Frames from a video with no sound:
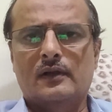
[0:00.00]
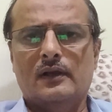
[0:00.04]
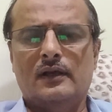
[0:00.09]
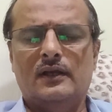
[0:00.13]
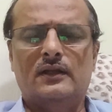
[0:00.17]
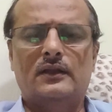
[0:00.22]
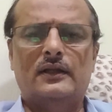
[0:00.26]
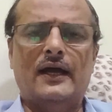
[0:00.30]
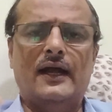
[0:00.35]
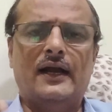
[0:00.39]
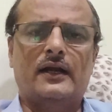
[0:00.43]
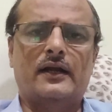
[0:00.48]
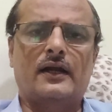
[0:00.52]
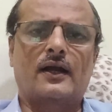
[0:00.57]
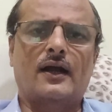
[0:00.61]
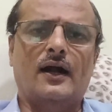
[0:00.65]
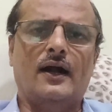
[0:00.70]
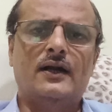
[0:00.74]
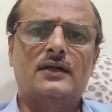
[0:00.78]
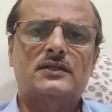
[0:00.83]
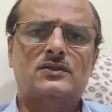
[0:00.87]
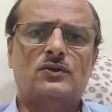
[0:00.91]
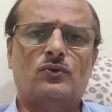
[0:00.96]
In that
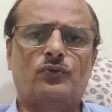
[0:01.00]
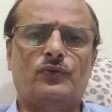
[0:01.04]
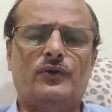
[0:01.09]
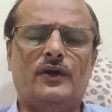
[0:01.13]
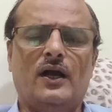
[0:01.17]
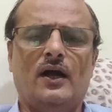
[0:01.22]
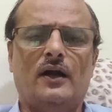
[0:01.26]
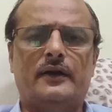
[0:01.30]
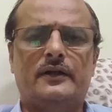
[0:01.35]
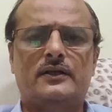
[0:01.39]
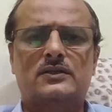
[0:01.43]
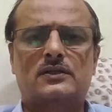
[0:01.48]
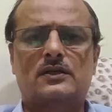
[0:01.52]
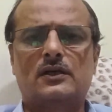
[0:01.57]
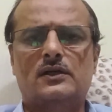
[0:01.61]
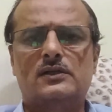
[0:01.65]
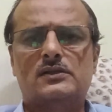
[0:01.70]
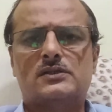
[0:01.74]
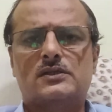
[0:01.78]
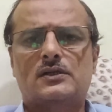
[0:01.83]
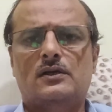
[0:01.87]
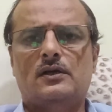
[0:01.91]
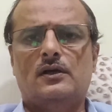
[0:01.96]
regards, we have
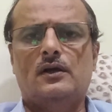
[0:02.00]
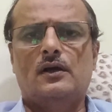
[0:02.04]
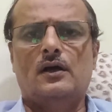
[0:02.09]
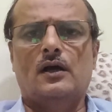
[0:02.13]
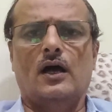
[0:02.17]
discussed